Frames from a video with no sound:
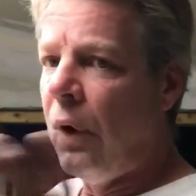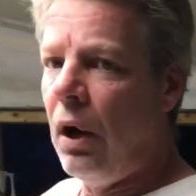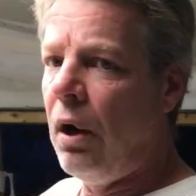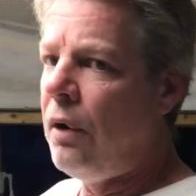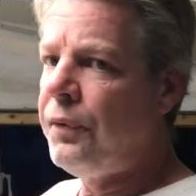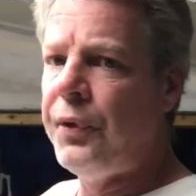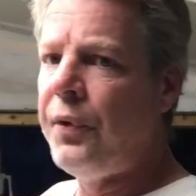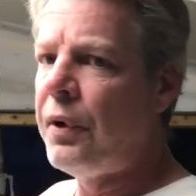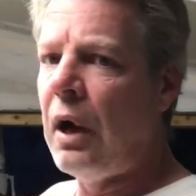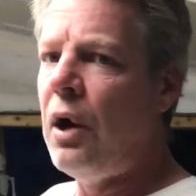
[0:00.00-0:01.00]
all to
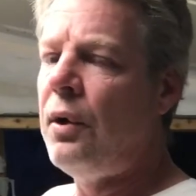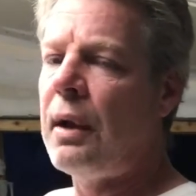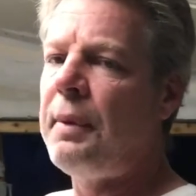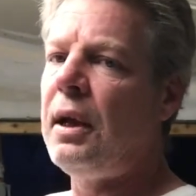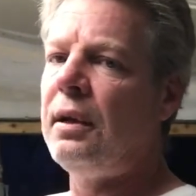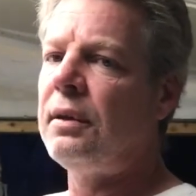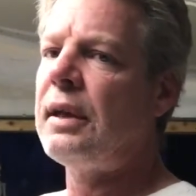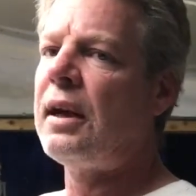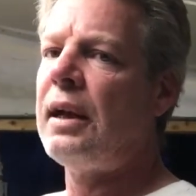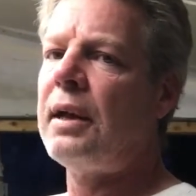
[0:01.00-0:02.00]
their own. I mean,
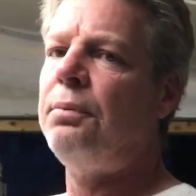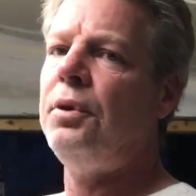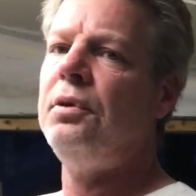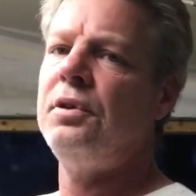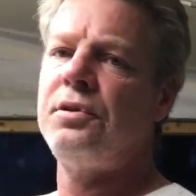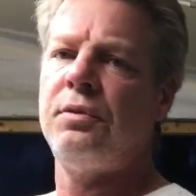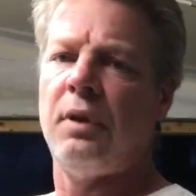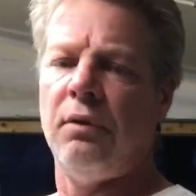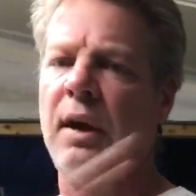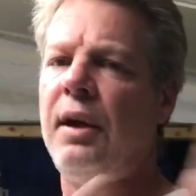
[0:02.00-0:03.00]
not a lot of brewers
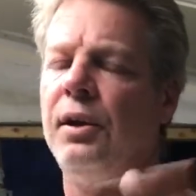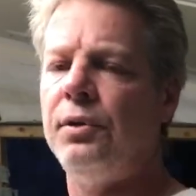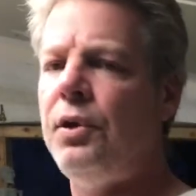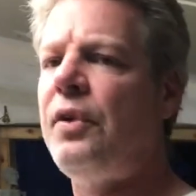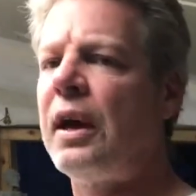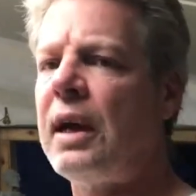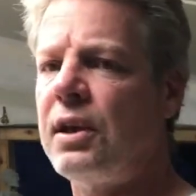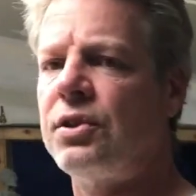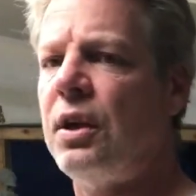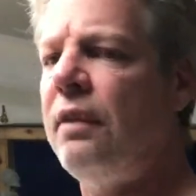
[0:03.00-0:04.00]
around here do that kind
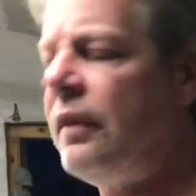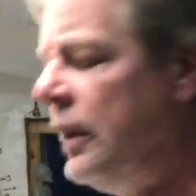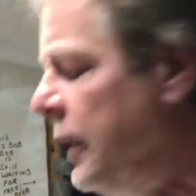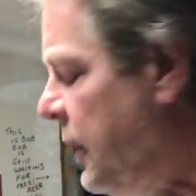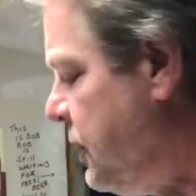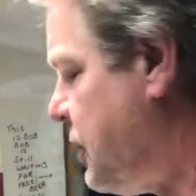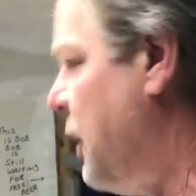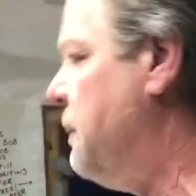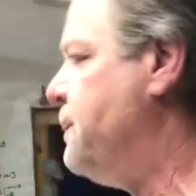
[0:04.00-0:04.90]
of stuff. So